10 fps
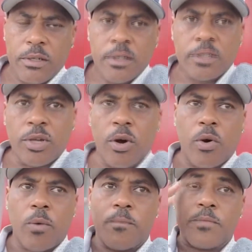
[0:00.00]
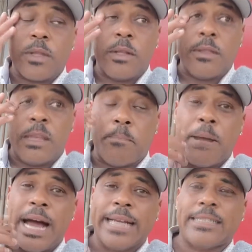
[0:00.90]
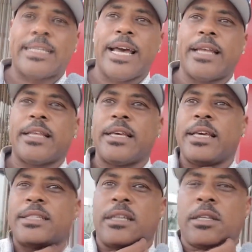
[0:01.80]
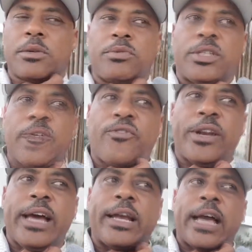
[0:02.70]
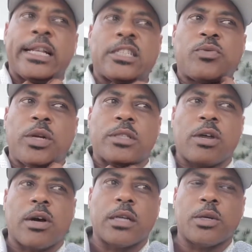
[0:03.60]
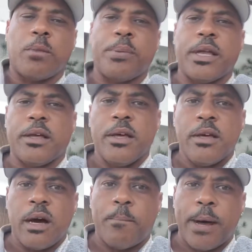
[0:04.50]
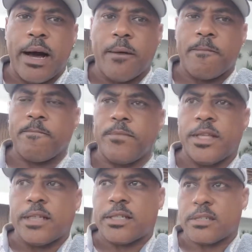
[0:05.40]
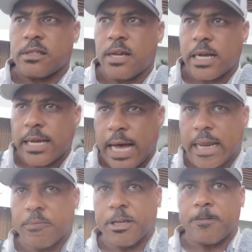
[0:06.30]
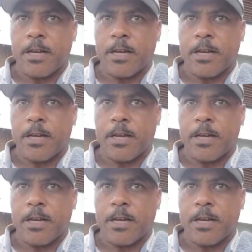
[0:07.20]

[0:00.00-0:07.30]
So the mindset is a little different. I just want to talk a little bit about this economy.